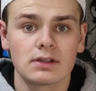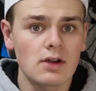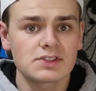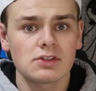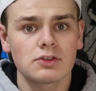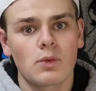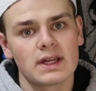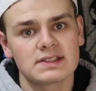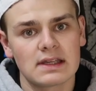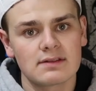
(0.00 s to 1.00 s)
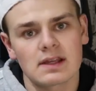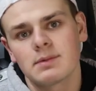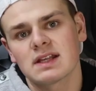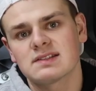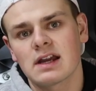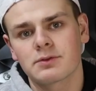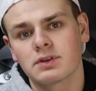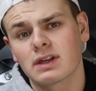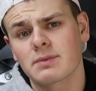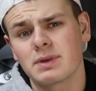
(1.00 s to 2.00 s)
Also, the weight savings, I mean, that's not
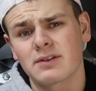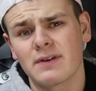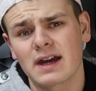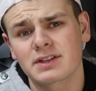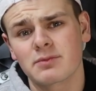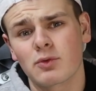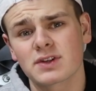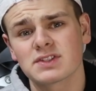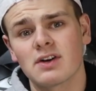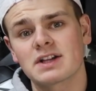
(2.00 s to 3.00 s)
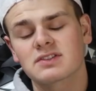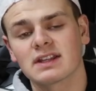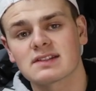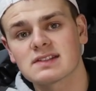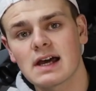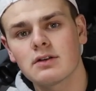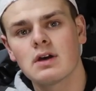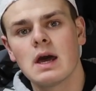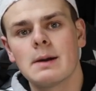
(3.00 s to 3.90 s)
really like a big factor. More so, I just like the sound.